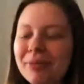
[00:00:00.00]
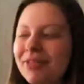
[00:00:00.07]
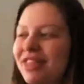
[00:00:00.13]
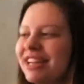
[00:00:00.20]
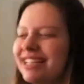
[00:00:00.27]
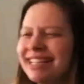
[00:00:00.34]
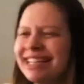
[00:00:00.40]
but
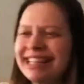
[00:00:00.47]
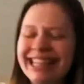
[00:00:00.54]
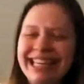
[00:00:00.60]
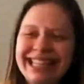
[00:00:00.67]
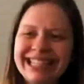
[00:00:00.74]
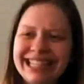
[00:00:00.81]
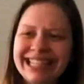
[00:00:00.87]
they did
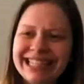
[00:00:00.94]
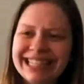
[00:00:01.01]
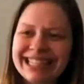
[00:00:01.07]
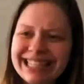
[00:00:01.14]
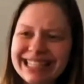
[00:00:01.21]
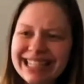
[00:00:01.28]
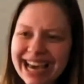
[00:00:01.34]
this
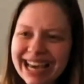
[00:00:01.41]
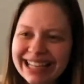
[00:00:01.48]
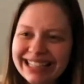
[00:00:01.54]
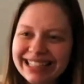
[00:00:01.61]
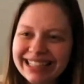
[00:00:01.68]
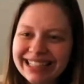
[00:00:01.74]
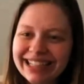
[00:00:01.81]

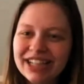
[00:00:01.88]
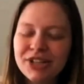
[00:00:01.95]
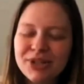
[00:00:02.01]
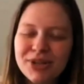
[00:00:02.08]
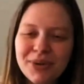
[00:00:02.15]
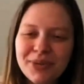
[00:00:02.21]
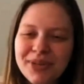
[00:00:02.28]
instead.
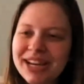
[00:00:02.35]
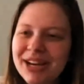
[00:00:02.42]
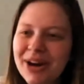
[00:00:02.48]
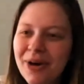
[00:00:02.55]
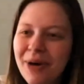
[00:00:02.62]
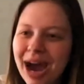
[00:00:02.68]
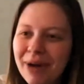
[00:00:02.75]
Don't they
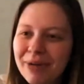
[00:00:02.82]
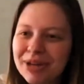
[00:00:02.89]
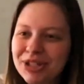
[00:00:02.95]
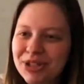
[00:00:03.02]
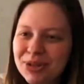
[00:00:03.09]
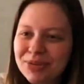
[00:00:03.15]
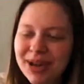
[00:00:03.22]
know
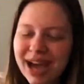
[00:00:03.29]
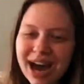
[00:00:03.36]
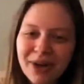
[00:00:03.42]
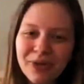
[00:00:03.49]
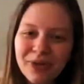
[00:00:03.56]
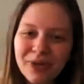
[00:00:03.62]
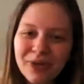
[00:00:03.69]

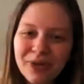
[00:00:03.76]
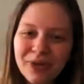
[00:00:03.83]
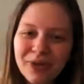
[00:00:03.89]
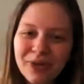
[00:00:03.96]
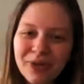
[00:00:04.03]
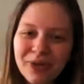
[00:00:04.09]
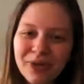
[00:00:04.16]
how
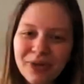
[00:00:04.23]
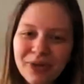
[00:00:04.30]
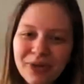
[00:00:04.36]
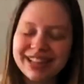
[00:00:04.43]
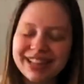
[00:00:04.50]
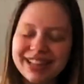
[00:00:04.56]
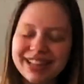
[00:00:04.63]
good
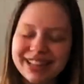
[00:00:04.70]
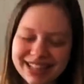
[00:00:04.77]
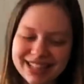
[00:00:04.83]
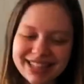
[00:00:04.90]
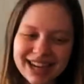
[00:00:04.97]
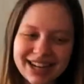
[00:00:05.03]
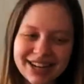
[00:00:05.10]
this
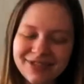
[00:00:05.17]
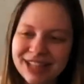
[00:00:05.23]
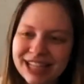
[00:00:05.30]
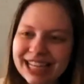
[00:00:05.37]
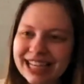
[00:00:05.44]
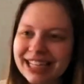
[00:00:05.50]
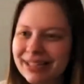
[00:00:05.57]
kind of thing
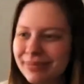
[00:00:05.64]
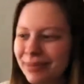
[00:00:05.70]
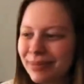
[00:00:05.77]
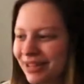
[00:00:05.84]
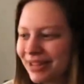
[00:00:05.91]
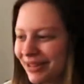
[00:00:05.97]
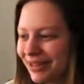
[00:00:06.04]
is, but
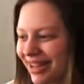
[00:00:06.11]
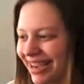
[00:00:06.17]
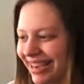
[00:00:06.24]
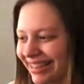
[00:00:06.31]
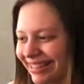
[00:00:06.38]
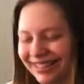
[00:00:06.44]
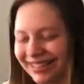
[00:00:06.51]
they're
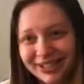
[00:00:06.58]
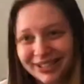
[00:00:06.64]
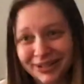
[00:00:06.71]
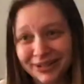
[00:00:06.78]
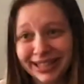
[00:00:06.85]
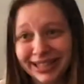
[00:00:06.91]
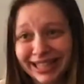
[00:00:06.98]
like,
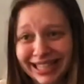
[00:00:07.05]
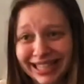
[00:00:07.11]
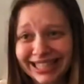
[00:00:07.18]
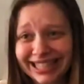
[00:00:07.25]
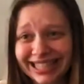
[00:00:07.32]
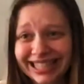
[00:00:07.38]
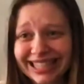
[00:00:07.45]
this
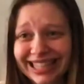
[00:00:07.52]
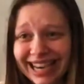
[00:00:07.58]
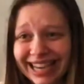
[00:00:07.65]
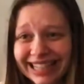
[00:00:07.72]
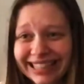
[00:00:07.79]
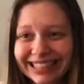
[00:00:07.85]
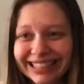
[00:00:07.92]

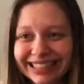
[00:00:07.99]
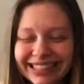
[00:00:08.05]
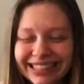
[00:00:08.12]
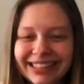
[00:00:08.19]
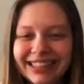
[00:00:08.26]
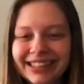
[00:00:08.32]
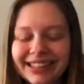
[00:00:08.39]
instead.
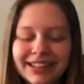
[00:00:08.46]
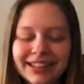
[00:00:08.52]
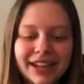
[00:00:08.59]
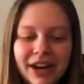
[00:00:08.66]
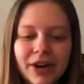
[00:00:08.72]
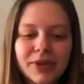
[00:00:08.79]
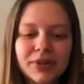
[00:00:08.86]
You
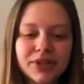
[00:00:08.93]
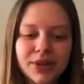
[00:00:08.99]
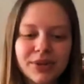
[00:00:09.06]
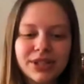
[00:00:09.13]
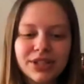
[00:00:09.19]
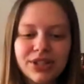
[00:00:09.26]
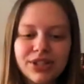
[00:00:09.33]
know, so
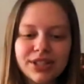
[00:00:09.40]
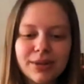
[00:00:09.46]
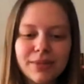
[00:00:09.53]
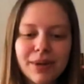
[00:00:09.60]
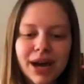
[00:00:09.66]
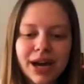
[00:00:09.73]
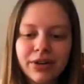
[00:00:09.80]
it's just a
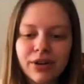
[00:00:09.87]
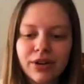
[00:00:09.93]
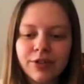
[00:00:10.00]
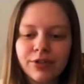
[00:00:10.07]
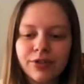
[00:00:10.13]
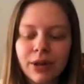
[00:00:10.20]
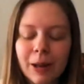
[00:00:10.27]
matter
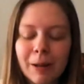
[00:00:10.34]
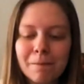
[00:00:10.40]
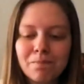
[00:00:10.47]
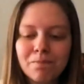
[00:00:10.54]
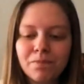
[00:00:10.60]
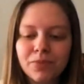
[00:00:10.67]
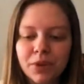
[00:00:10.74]
of
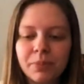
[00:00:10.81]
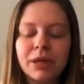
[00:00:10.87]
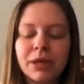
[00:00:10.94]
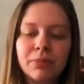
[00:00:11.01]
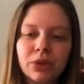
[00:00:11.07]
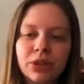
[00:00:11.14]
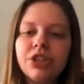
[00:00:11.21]
the
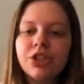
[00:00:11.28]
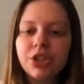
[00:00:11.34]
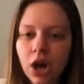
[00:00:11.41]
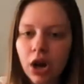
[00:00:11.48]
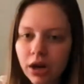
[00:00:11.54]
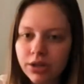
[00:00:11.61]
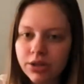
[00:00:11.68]
people in
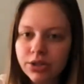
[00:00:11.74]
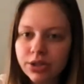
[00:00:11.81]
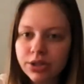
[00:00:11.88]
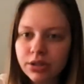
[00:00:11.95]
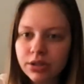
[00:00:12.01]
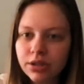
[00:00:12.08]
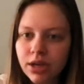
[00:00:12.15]

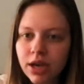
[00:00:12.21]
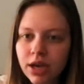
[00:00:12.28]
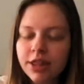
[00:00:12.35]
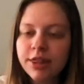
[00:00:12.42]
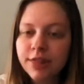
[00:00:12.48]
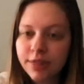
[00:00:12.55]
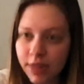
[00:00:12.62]
charge
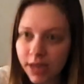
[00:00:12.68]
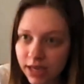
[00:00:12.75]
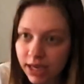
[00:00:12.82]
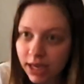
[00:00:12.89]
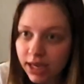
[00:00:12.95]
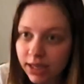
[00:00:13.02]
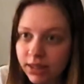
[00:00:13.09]

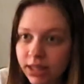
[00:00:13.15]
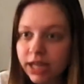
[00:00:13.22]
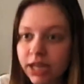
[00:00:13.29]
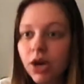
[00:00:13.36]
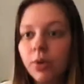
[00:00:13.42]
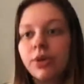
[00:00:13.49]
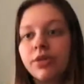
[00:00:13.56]
thinking
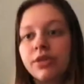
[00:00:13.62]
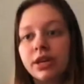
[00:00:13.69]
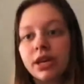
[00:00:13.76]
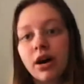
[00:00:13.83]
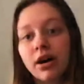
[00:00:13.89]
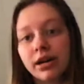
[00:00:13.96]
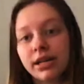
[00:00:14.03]
they know what
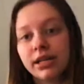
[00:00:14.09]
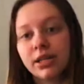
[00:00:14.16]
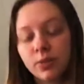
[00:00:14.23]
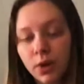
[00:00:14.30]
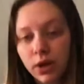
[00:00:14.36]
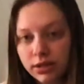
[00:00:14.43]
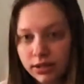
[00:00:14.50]
the
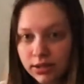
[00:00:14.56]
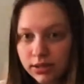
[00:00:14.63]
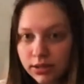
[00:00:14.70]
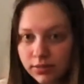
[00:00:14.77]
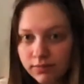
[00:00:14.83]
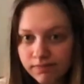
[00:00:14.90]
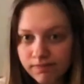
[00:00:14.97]
audience
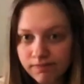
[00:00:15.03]
wants.